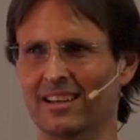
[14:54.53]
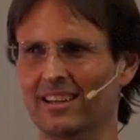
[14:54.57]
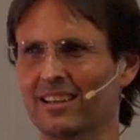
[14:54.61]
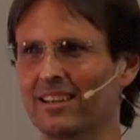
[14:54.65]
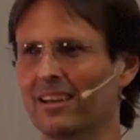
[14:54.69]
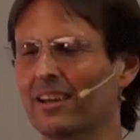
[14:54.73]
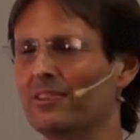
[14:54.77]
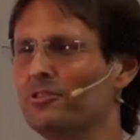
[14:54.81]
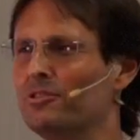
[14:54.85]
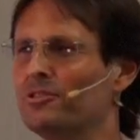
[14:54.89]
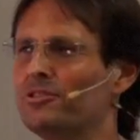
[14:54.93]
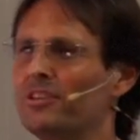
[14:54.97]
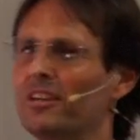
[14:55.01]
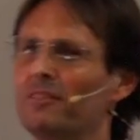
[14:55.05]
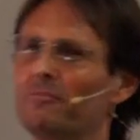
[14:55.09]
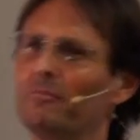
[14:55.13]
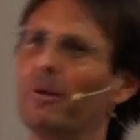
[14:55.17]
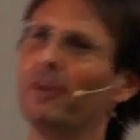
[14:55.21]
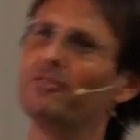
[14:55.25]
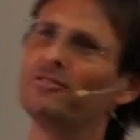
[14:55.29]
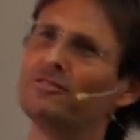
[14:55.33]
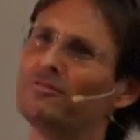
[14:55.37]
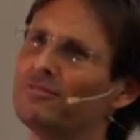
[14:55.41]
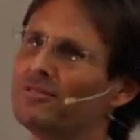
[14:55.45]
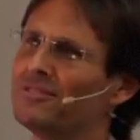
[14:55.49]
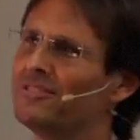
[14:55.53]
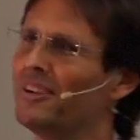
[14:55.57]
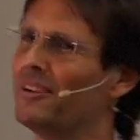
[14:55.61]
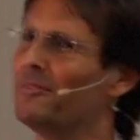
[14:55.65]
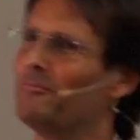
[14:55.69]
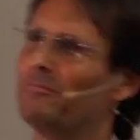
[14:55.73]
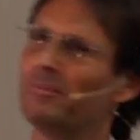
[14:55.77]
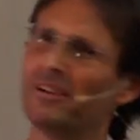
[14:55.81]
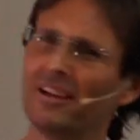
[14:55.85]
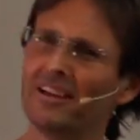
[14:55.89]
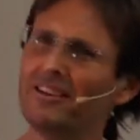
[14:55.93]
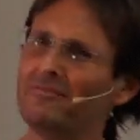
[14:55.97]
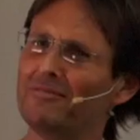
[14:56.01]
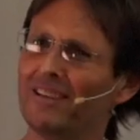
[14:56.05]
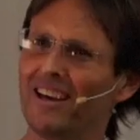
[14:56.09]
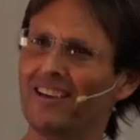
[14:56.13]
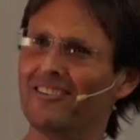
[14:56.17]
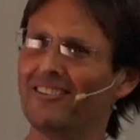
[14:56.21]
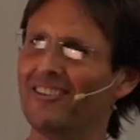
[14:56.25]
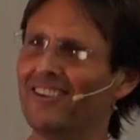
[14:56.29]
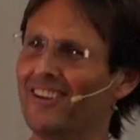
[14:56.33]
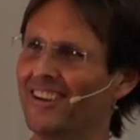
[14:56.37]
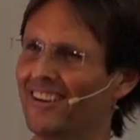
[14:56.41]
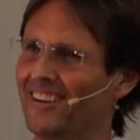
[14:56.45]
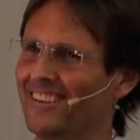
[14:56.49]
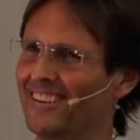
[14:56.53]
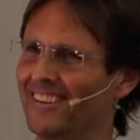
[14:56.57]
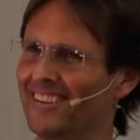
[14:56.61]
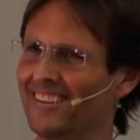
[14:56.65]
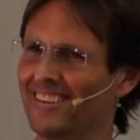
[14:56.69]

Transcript: Can you see most of us don't believe that, right?